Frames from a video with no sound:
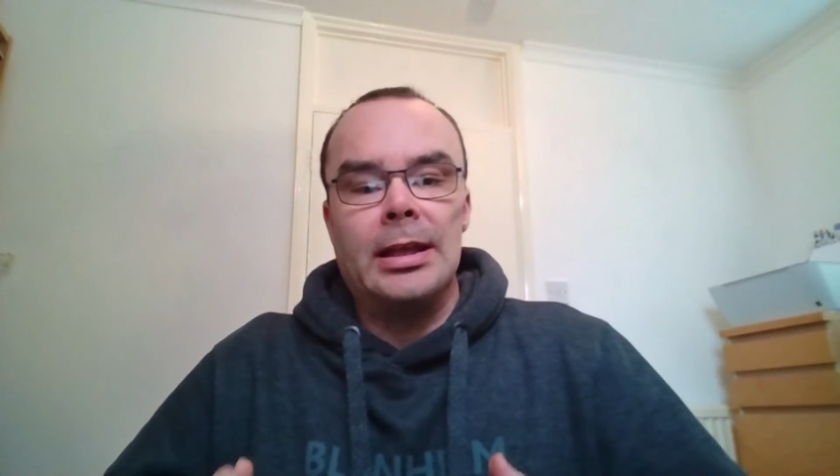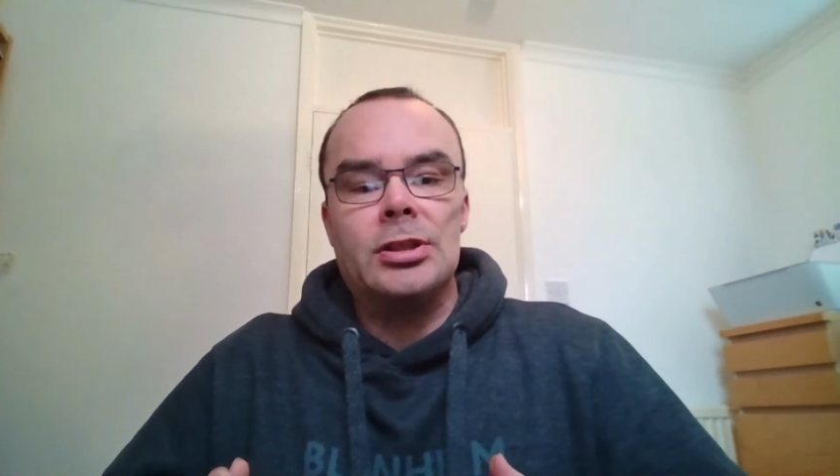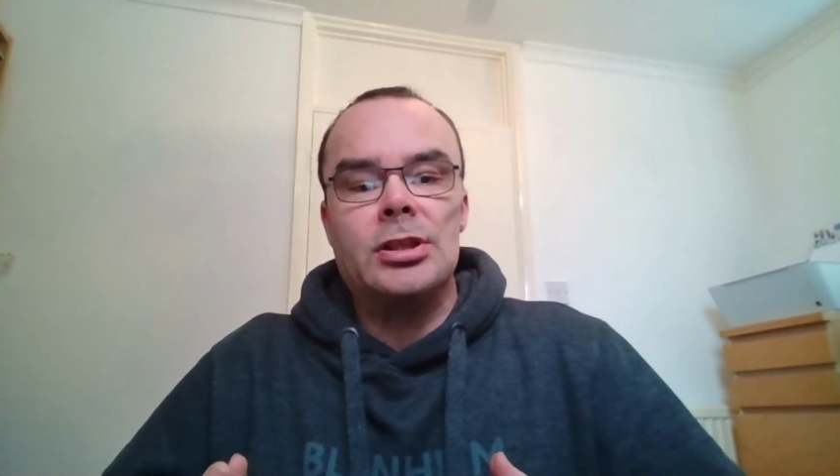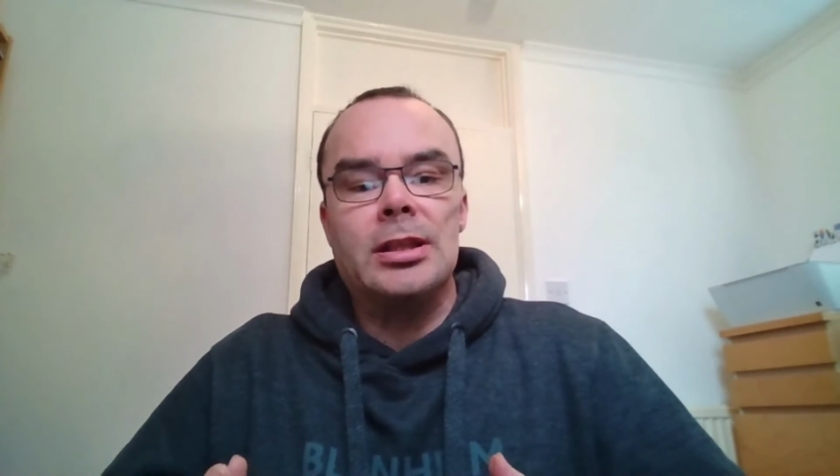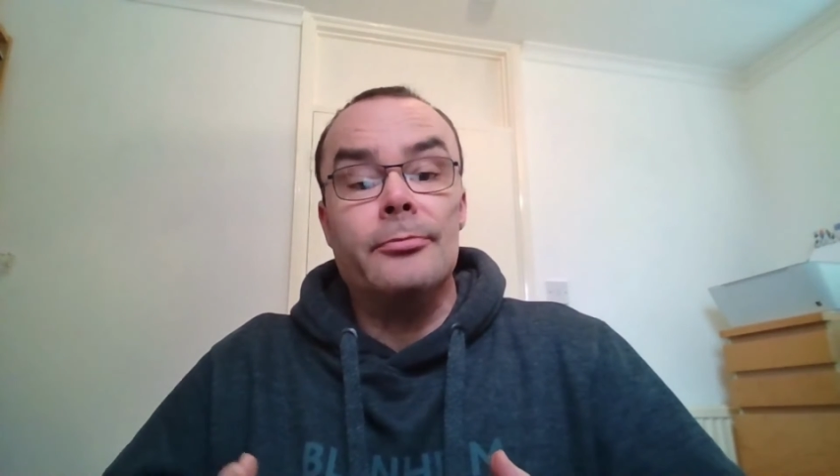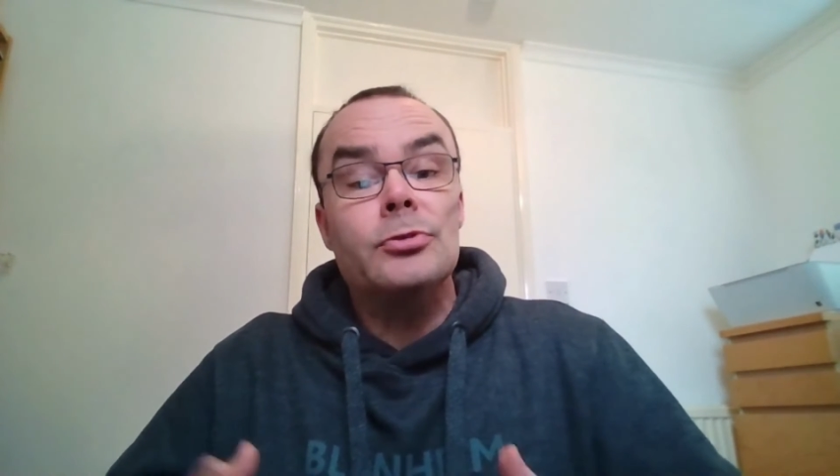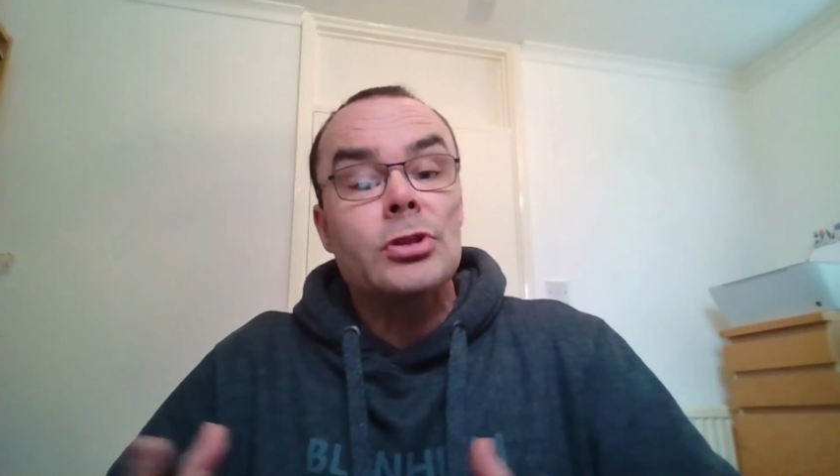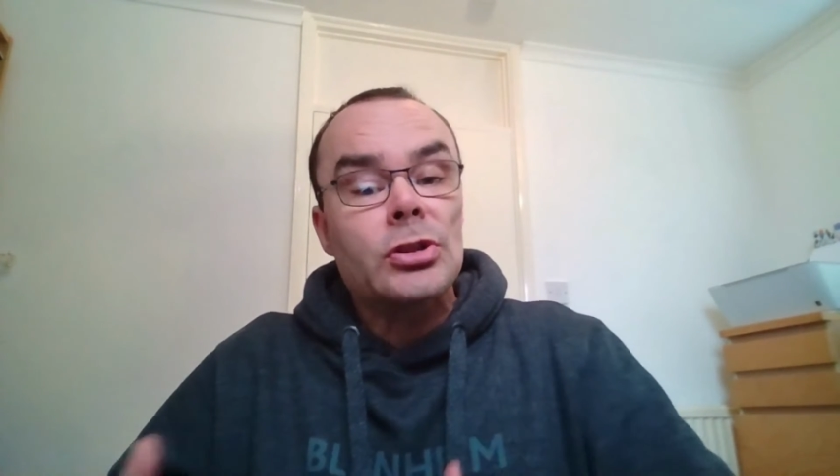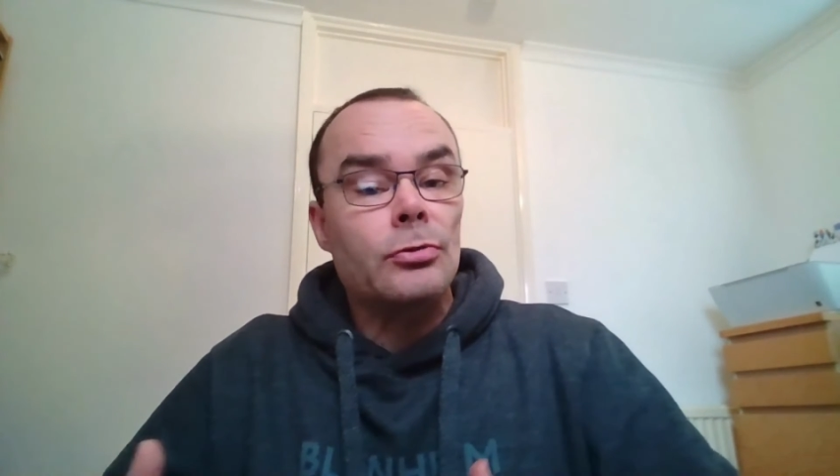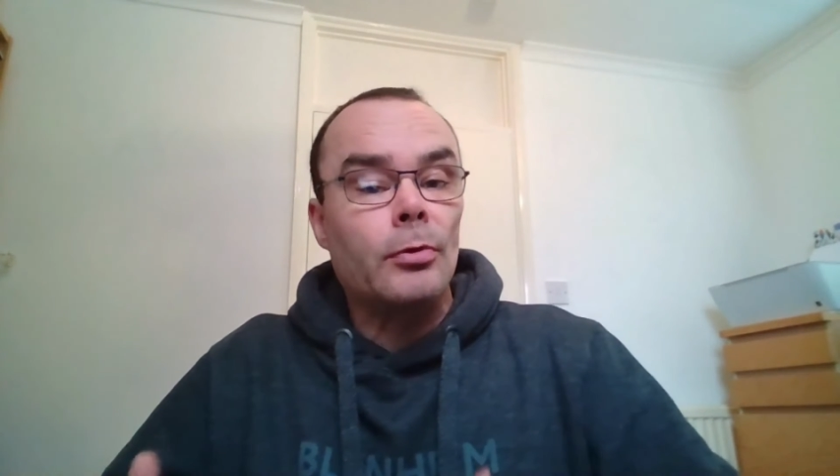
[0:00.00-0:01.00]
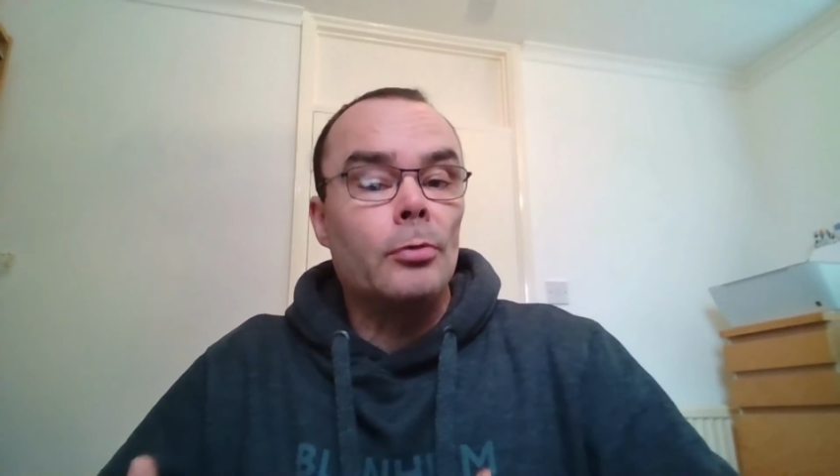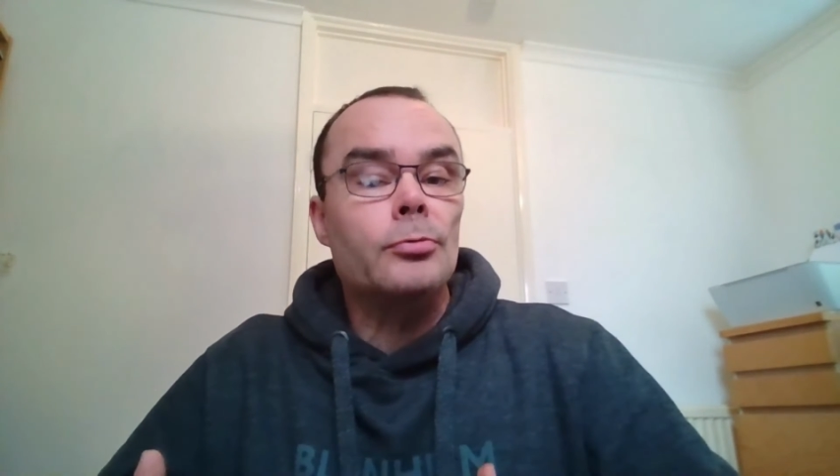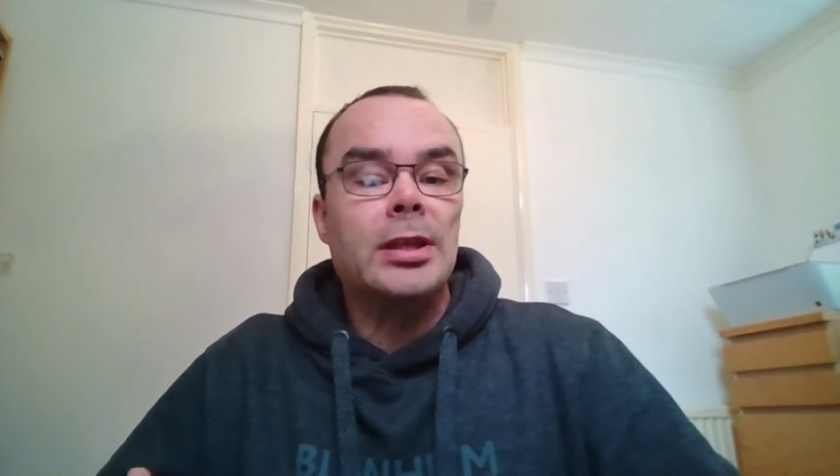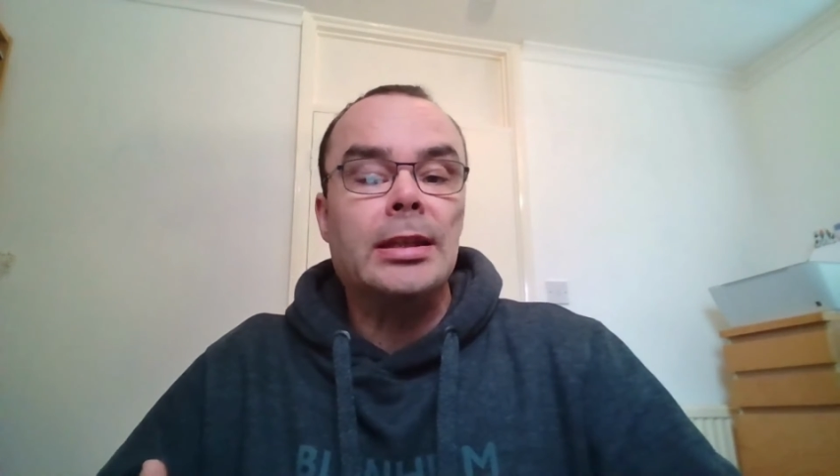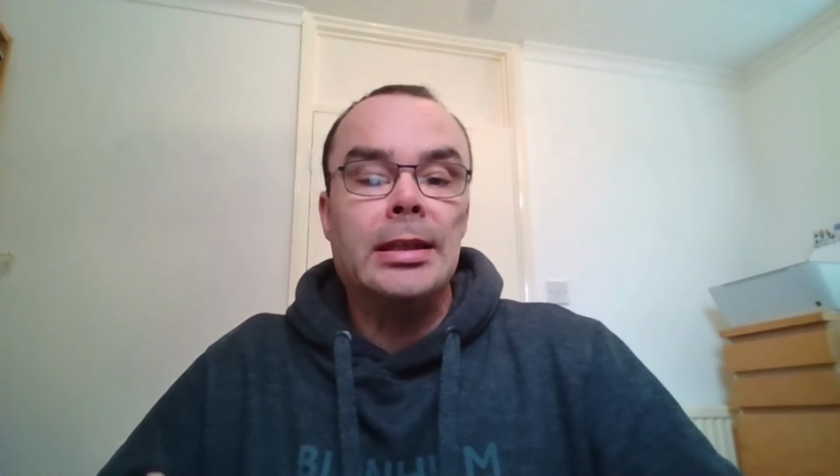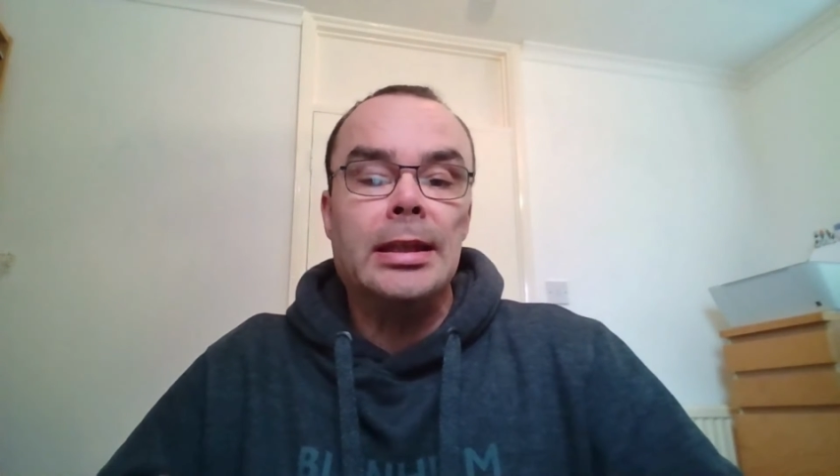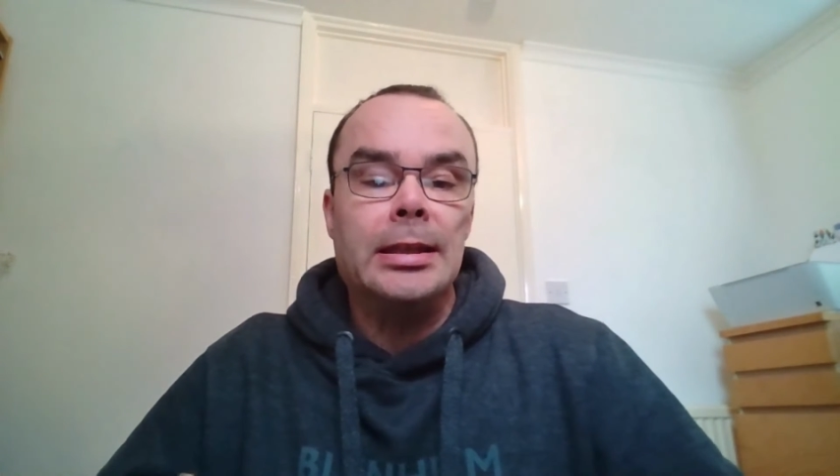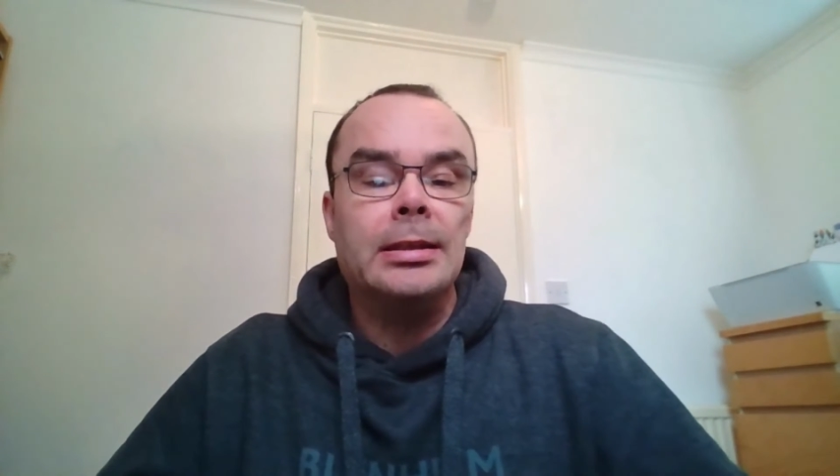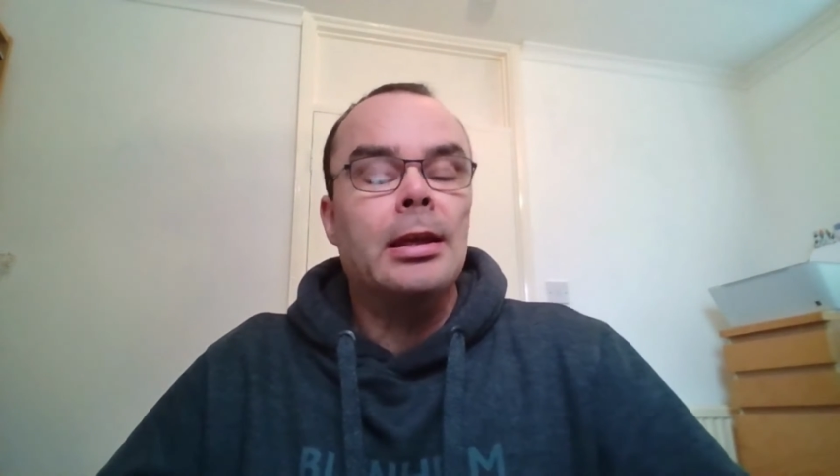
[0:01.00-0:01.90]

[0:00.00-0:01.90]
actually give them just the roles they need.